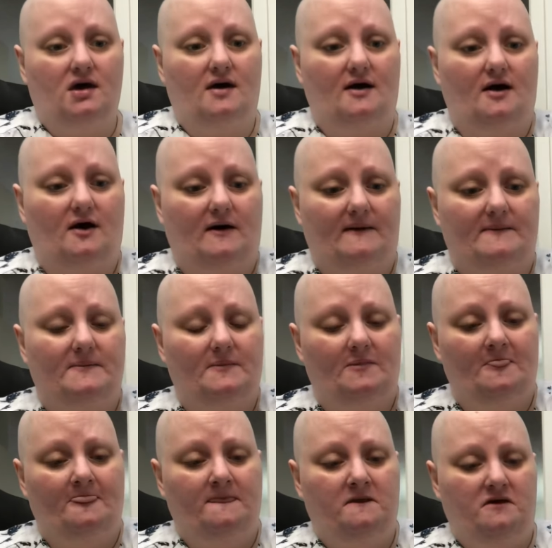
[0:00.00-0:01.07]

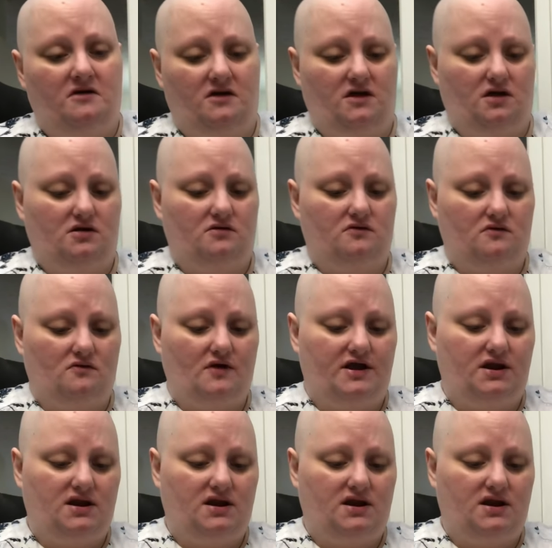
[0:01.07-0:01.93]
And right